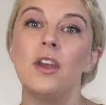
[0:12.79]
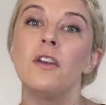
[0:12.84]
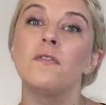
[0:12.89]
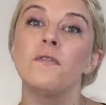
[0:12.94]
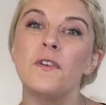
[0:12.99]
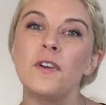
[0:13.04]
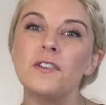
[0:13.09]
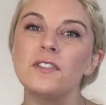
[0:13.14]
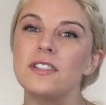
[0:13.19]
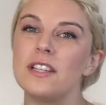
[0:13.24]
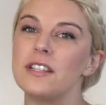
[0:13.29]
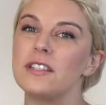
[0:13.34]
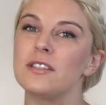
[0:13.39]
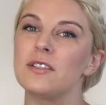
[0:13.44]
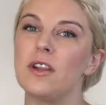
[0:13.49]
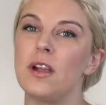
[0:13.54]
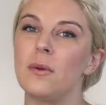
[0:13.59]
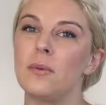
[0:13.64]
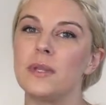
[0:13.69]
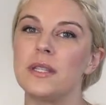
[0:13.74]
First, let's
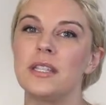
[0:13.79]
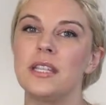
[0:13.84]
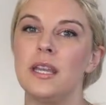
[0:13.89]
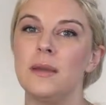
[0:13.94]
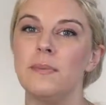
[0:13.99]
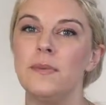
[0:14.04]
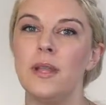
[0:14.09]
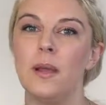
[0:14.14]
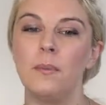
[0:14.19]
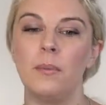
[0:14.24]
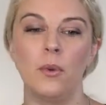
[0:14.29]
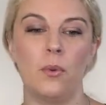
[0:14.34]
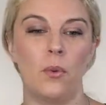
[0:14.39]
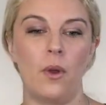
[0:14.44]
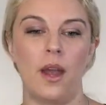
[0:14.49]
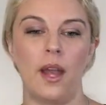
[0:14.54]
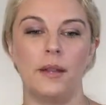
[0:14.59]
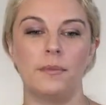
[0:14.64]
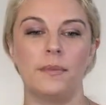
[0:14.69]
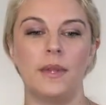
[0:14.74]
start with tip number
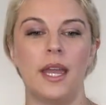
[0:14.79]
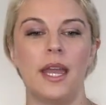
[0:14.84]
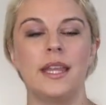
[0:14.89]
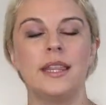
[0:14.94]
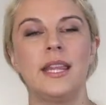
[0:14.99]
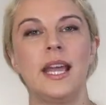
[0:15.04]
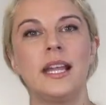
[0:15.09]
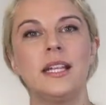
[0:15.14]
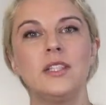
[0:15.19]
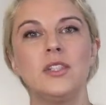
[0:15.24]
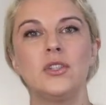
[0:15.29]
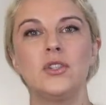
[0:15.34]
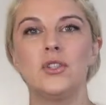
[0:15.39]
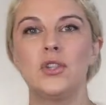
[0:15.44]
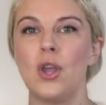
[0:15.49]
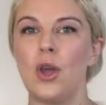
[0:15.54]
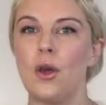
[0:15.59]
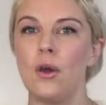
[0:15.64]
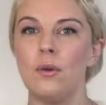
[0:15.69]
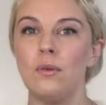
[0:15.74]
1, and that's
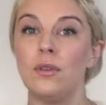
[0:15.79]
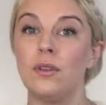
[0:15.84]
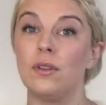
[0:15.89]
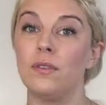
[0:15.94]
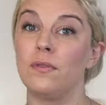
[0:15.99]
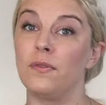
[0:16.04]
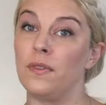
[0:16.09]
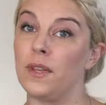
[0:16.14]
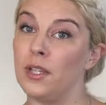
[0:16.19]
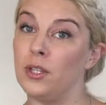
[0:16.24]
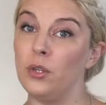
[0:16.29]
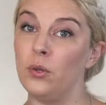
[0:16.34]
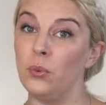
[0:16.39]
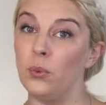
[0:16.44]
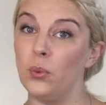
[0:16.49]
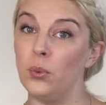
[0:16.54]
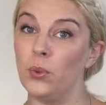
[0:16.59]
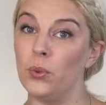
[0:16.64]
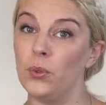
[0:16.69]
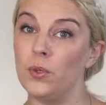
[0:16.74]
know your venue
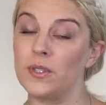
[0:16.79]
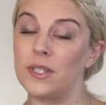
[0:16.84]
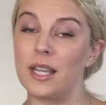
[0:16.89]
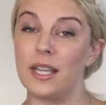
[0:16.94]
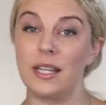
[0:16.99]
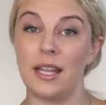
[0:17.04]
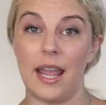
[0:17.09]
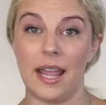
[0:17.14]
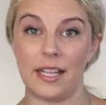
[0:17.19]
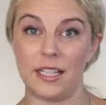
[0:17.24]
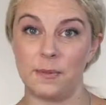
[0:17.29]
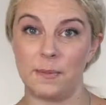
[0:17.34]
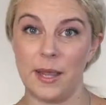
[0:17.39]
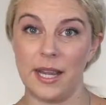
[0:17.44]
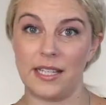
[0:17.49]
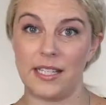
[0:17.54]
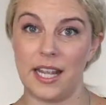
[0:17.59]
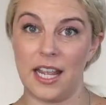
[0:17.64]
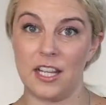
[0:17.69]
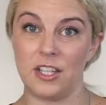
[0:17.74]
rules and
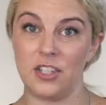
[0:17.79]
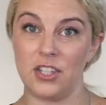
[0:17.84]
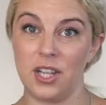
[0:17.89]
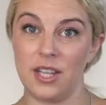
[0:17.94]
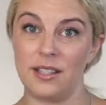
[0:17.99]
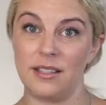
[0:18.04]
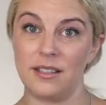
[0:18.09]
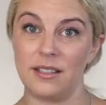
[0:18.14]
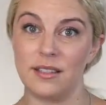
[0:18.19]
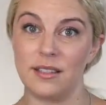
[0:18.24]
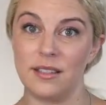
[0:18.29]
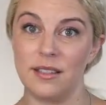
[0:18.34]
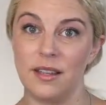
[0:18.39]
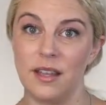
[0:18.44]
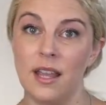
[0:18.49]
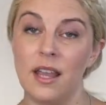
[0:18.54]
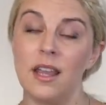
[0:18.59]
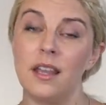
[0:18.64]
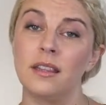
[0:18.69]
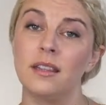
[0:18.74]
expectations.
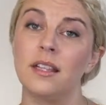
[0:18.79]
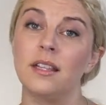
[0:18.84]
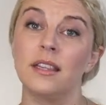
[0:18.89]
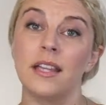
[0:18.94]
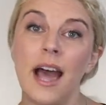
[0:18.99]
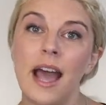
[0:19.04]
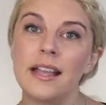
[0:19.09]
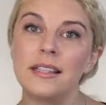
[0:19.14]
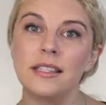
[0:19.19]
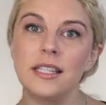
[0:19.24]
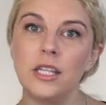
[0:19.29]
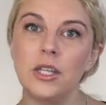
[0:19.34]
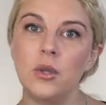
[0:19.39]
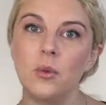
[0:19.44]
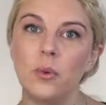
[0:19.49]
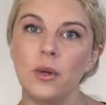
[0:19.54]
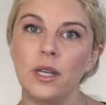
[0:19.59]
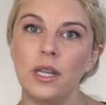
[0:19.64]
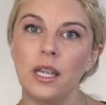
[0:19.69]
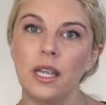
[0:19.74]
The last thing you
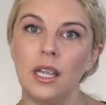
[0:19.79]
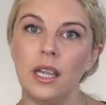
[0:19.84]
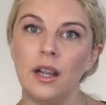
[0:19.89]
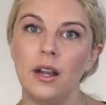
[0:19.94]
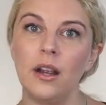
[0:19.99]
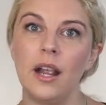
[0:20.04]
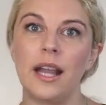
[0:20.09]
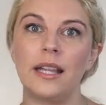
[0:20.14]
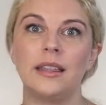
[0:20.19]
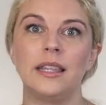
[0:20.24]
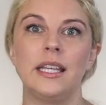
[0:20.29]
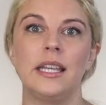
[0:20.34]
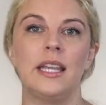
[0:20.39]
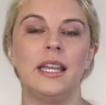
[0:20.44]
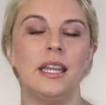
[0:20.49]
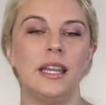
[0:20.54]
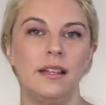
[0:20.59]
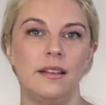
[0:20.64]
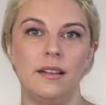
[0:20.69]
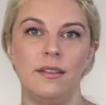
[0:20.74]
want to hear at the
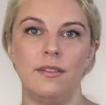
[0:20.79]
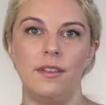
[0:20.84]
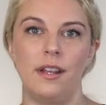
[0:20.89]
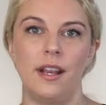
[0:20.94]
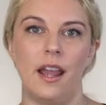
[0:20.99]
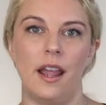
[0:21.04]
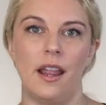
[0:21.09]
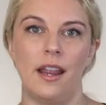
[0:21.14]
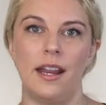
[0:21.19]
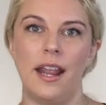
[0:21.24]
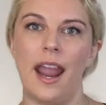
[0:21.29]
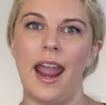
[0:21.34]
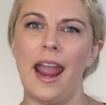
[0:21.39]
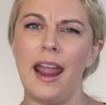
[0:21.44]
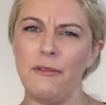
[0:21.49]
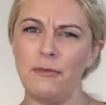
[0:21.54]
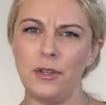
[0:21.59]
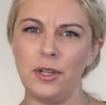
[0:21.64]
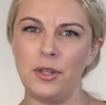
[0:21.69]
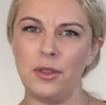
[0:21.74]
end of the night,
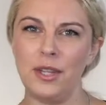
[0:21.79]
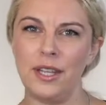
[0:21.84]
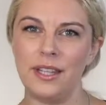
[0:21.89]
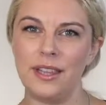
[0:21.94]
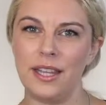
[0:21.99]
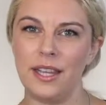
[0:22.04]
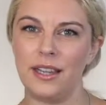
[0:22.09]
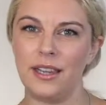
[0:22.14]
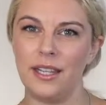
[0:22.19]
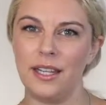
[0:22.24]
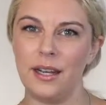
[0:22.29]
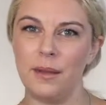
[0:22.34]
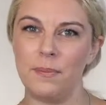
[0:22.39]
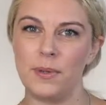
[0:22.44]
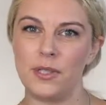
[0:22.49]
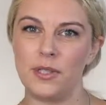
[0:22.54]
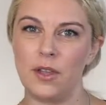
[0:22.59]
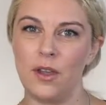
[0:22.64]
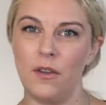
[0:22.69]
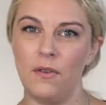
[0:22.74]
after you think that cleanup
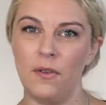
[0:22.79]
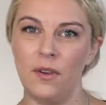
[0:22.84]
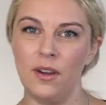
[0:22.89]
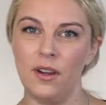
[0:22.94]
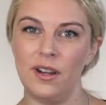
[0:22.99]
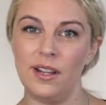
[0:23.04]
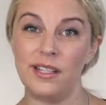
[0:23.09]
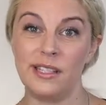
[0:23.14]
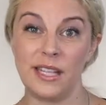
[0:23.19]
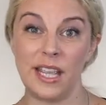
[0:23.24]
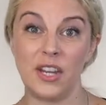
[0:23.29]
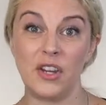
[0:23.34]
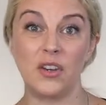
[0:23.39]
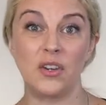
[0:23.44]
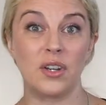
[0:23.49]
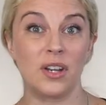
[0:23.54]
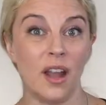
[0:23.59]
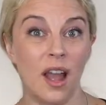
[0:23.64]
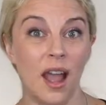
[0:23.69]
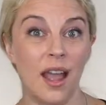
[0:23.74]
is over, is that
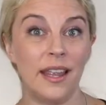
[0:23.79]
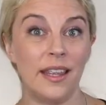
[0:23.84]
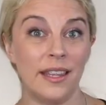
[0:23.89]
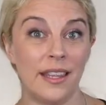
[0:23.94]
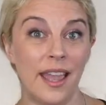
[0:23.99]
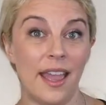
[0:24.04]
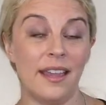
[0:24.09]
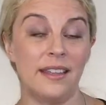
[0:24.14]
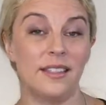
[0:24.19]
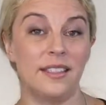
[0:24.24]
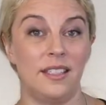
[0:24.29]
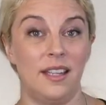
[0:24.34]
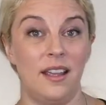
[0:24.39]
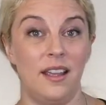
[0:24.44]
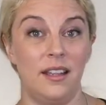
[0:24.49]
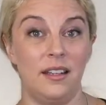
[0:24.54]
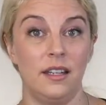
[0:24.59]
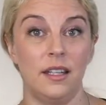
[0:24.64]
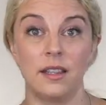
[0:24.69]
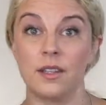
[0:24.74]
you're not yet
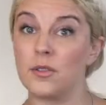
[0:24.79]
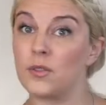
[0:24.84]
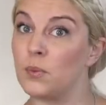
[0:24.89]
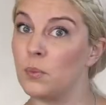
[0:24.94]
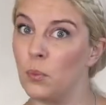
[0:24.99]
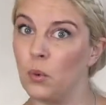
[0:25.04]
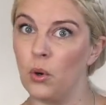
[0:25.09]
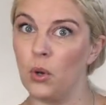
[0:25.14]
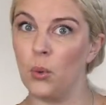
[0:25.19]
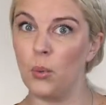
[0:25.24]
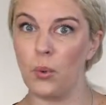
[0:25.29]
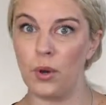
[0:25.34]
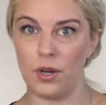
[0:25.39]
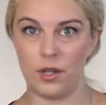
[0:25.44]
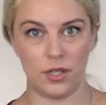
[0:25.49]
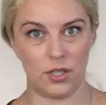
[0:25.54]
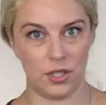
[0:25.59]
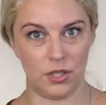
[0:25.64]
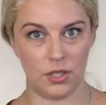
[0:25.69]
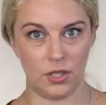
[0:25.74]
done and there's more
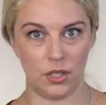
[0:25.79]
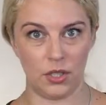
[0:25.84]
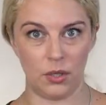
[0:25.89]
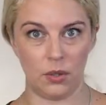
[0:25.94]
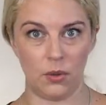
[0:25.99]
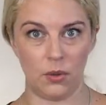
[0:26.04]
work to do.